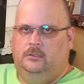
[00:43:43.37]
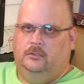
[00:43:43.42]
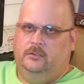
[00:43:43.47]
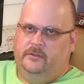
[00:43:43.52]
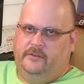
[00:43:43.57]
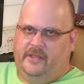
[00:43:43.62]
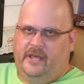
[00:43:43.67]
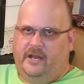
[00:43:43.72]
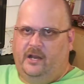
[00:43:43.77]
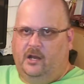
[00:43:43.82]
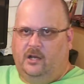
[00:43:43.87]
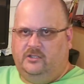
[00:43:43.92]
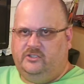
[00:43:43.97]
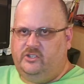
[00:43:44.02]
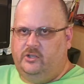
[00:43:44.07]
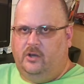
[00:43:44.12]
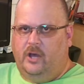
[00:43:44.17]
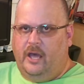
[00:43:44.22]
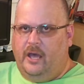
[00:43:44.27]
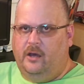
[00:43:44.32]
That also
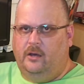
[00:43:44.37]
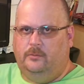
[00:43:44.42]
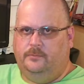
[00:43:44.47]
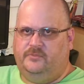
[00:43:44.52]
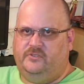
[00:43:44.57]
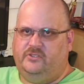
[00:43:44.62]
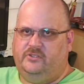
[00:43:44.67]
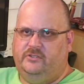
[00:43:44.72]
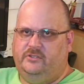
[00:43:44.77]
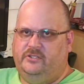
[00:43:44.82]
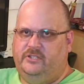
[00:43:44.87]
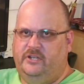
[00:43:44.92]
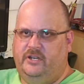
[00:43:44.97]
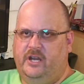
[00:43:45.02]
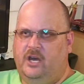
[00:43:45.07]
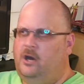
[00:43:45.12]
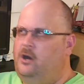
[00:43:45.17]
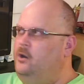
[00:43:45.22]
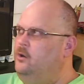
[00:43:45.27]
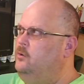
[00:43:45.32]
helps to
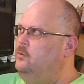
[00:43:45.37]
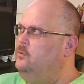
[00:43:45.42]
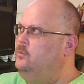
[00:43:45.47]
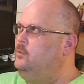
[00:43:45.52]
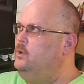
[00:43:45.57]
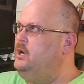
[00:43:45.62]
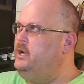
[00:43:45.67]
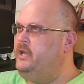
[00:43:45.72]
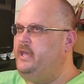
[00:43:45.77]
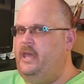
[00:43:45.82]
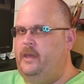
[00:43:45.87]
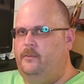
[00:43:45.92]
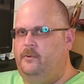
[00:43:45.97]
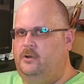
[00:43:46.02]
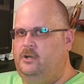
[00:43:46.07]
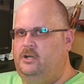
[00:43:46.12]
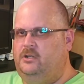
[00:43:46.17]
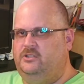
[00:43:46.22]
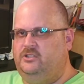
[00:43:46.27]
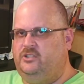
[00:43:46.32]
know what cable
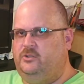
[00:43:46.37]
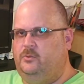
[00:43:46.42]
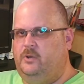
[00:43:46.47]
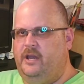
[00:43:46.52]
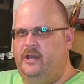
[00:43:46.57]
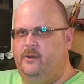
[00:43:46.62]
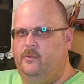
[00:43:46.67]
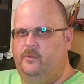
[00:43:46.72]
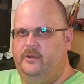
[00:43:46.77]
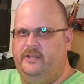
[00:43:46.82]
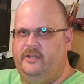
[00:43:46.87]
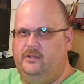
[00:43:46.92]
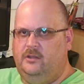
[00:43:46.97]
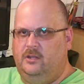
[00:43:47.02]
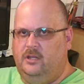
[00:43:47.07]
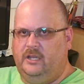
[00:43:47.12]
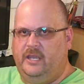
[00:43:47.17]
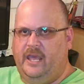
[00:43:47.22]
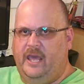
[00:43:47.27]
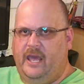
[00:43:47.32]
goes to where when you
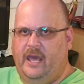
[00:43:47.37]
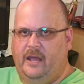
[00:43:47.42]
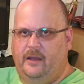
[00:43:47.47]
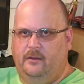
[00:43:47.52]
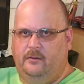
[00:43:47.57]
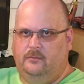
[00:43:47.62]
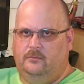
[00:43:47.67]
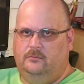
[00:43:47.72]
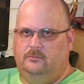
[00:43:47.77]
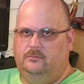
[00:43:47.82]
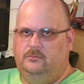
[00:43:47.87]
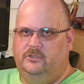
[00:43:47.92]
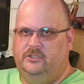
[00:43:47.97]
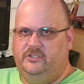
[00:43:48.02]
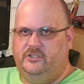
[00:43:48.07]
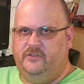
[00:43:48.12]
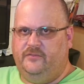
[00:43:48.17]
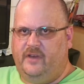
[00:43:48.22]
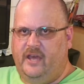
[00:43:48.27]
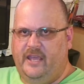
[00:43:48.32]
look at your
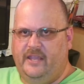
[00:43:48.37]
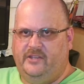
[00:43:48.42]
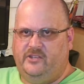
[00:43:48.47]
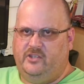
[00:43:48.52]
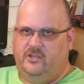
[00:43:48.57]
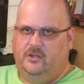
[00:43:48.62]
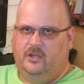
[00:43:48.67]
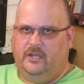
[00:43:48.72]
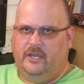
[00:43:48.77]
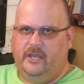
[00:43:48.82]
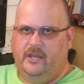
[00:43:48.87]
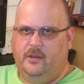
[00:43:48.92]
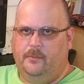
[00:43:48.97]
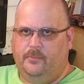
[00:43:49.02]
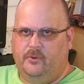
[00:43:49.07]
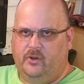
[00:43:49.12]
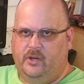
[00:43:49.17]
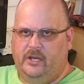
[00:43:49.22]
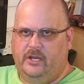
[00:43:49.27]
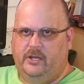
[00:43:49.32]
device. You look at your
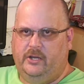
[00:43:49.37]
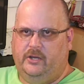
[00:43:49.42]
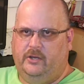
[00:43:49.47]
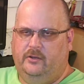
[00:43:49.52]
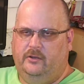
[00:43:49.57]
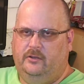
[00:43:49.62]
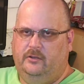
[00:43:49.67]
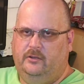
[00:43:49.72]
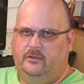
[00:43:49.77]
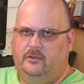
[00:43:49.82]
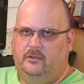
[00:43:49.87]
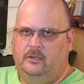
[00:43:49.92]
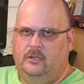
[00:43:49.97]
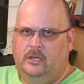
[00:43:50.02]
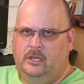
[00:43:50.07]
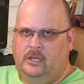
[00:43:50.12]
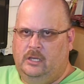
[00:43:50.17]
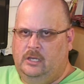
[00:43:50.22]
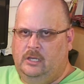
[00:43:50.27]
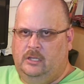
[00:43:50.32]
printer.
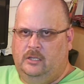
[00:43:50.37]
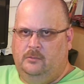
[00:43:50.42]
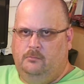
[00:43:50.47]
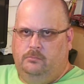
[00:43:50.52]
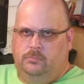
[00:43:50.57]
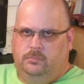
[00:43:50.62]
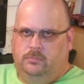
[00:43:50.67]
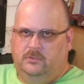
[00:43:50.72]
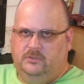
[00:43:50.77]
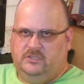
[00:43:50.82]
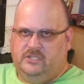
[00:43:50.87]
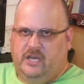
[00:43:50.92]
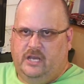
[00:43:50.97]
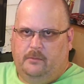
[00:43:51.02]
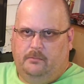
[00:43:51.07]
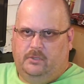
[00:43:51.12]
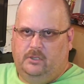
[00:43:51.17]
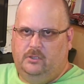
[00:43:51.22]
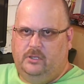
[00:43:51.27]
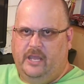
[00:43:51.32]
It's got a
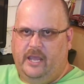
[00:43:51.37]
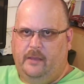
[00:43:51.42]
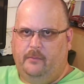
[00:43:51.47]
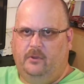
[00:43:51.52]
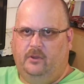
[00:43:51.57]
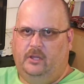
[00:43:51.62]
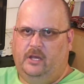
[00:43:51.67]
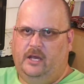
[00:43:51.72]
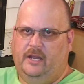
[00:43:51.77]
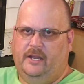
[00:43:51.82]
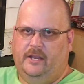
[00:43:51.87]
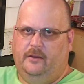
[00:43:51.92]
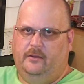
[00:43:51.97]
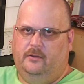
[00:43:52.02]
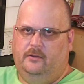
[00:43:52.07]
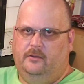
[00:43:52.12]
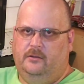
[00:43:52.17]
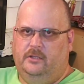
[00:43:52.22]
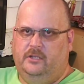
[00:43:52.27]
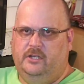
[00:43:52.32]
blue cable on it.
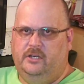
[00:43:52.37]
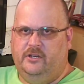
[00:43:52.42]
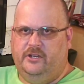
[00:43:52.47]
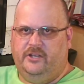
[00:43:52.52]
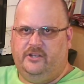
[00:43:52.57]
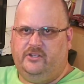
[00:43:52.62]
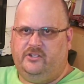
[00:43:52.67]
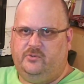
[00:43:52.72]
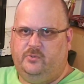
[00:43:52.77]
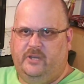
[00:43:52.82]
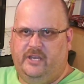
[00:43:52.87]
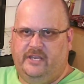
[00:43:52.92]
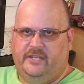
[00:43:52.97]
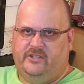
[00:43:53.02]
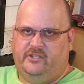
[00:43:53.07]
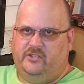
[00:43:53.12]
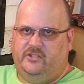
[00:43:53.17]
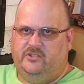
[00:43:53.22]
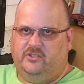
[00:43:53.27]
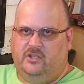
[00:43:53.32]
You go to your switch,
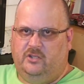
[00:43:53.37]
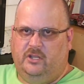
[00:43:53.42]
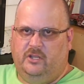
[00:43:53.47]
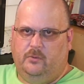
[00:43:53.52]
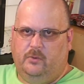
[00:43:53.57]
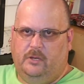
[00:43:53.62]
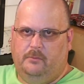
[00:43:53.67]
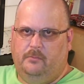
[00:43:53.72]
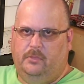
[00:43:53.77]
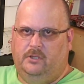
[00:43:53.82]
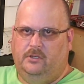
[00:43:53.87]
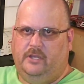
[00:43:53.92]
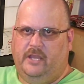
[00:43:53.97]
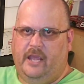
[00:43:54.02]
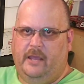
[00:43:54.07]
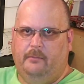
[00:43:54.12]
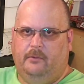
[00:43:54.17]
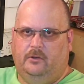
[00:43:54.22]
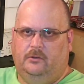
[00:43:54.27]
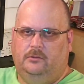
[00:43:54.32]
there's only one blue
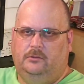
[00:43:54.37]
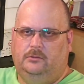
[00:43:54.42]
cable.